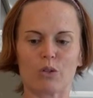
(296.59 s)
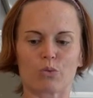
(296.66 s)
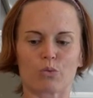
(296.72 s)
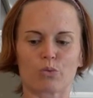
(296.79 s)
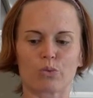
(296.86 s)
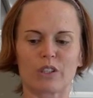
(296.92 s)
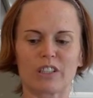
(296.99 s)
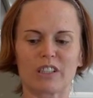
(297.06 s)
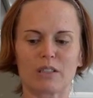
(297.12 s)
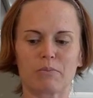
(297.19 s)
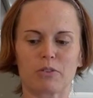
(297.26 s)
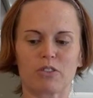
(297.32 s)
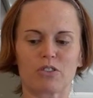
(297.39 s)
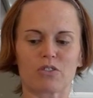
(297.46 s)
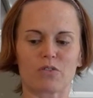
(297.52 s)
Really
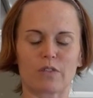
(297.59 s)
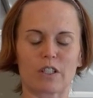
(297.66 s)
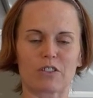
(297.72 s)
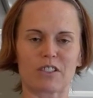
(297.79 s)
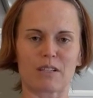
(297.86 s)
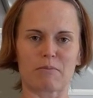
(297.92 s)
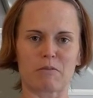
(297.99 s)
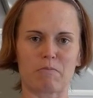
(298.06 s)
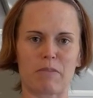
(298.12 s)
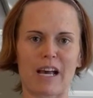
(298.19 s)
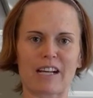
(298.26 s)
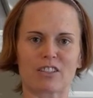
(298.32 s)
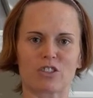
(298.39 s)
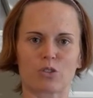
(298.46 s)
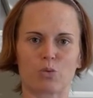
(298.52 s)
pull those fingertips
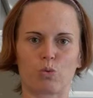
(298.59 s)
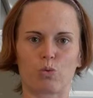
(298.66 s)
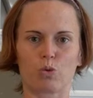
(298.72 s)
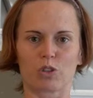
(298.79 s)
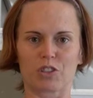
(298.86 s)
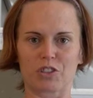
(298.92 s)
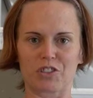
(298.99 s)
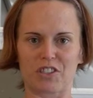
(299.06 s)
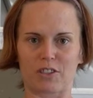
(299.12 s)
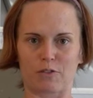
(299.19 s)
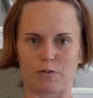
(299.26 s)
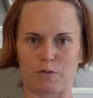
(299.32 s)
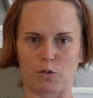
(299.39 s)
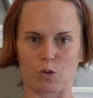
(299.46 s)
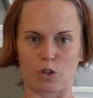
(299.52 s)
back towards the
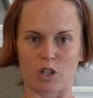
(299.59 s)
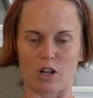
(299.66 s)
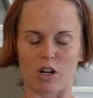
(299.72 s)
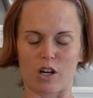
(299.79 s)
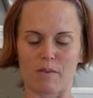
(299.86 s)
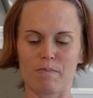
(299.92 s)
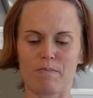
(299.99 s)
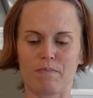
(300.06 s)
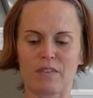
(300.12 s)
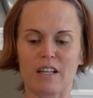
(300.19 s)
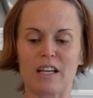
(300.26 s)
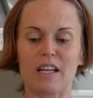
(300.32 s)
forearm.